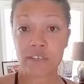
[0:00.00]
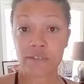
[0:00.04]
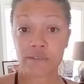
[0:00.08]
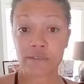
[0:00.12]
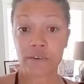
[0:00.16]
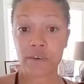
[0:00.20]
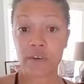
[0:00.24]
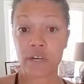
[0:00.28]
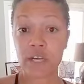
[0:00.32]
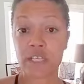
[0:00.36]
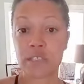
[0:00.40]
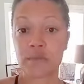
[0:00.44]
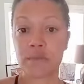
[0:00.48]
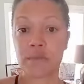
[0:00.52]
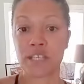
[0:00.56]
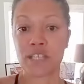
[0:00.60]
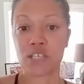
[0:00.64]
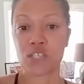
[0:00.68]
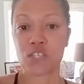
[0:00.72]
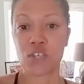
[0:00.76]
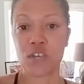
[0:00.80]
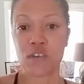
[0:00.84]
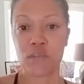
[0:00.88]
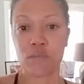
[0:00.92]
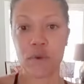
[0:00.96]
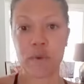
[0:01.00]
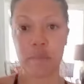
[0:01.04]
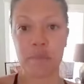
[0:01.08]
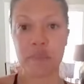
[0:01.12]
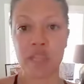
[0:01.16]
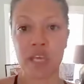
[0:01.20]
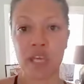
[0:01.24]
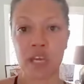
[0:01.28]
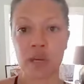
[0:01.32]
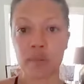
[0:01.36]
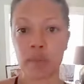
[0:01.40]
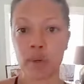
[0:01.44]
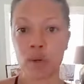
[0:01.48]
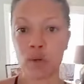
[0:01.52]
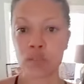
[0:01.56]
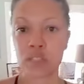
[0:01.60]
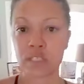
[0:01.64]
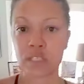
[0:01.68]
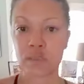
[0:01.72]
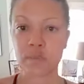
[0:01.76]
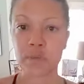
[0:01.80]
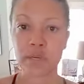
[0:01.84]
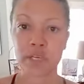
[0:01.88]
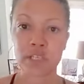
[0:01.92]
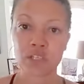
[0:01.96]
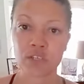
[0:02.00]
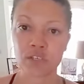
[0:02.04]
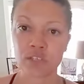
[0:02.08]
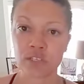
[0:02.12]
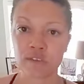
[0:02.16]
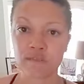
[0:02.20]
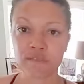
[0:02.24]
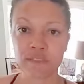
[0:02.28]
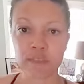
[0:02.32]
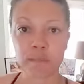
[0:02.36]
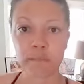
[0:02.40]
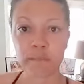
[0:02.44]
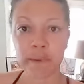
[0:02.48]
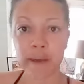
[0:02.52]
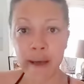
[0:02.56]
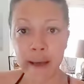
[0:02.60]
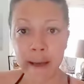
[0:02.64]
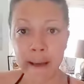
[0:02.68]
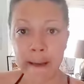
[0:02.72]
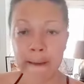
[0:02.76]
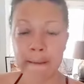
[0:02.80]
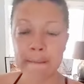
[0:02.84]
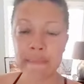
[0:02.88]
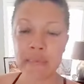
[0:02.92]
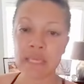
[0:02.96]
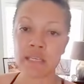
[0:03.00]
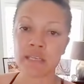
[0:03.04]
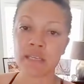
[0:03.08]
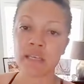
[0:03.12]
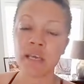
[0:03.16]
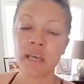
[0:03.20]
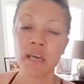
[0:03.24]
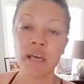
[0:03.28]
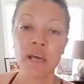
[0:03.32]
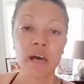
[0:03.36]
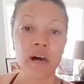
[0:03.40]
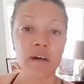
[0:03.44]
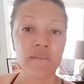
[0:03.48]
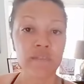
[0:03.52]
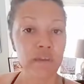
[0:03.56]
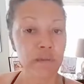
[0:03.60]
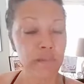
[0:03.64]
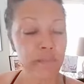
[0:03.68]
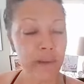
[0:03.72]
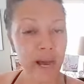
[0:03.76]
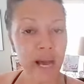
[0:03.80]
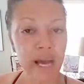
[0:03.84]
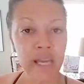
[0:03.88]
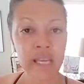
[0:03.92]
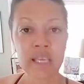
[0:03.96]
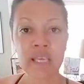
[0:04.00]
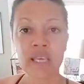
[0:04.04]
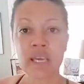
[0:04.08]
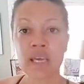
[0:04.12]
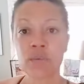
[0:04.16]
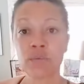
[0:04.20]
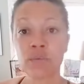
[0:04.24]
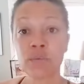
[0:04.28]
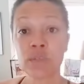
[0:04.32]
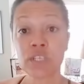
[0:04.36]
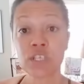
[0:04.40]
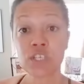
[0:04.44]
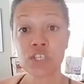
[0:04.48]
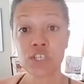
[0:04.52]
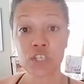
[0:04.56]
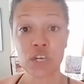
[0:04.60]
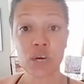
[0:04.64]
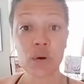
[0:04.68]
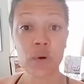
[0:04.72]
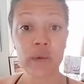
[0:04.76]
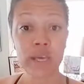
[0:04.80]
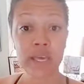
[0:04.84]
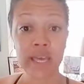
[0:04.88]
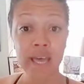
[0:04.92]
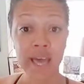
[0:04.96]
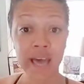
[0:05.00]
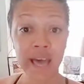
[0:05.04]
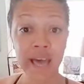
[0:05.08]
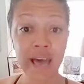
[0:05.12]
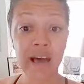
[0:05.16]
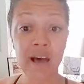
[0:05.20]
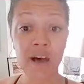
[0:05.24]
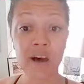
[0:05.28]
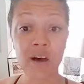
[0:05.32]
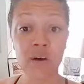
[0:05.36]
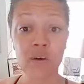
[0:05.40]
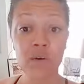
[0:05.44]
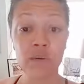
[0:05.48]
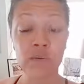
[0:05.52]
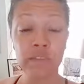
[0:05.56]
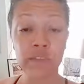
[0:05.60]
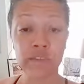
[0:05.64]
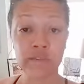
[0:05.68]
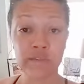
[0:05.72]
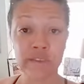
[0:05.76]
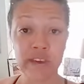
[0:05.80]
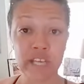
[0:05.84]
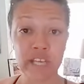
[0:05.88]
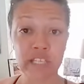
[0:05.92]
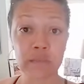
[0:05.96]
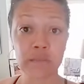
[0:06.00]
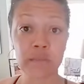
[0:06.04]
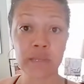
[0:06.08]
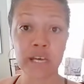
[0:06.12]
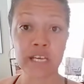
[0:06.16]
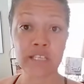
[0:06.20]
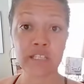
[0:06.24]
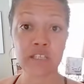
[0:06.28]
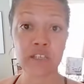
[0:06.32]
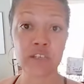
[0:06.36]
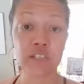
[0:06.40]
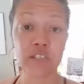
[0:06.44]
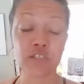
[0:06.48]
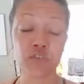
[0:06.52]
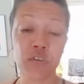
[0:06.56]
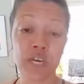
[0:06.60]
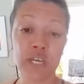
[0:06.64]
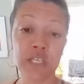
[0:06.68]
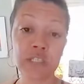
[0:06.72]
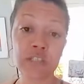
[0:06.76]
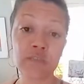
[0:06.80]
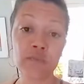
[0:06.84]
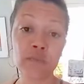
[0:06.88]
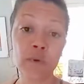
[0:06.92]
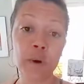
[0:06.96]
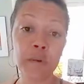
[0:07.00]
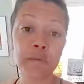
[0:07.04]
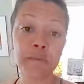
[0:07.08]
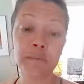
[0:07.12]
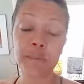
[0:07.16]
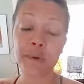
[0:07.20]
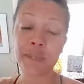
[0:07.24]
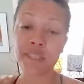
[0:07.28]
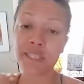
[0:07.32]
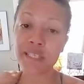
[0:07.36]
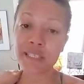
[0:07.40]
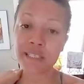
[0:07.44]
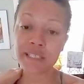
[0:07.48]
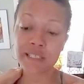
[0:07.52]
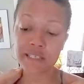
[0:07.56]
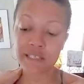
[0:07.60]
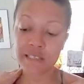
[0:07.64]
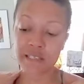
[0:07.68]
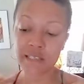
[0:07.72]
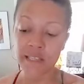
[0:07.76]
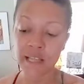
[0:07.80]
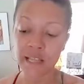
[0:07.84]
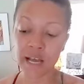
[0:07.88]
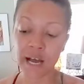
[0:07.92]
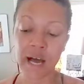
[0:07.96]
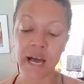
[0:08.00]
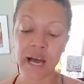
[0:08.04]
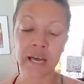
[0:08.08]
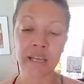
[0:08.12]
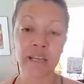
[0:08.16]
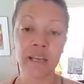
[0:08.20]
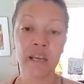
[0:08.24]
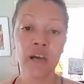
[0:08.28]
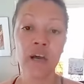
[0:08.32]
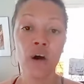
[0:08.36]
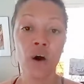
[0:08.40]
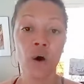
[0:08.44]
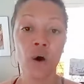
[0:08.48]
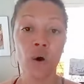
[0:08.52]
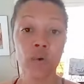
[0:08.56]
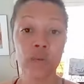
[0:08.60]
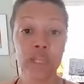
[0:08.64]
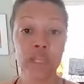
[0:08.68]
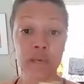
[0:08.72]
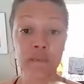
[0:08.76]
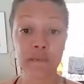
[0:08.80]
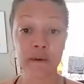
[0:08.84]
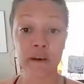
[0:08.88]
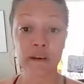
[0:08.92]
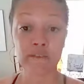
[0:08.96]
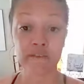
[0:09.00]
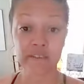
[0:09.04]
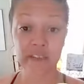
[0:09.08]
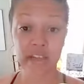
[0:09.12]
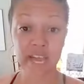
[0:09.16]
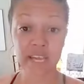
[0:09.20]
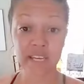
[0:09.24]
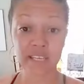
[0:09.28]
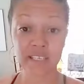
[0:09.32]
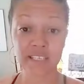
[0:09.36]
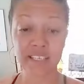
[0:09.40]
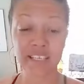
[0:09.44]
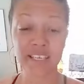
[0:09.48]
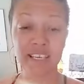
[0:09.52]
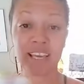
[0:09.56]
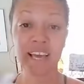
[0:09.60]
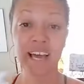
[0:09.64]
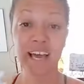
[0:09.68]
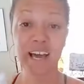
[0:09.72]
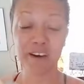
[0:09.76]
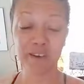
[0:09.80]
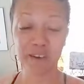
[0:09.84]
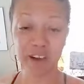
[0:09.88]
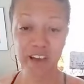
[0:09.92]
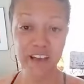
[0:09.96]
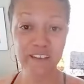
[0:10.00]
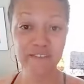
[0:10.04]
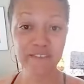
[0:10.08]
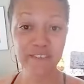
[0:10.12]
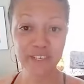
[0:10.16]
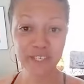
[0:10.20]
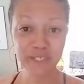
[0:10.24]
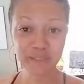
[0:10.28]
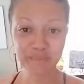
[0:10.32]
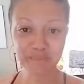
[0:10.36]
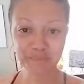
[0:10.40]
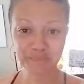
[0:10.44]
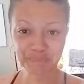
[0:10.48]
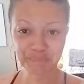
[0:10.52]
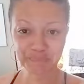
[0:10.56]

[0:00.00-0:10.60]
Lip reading: for us, because you have women that are posting pictures of their bum and of their body and really showing how the fascia blaster has transformed. But this is not only about vanity, however.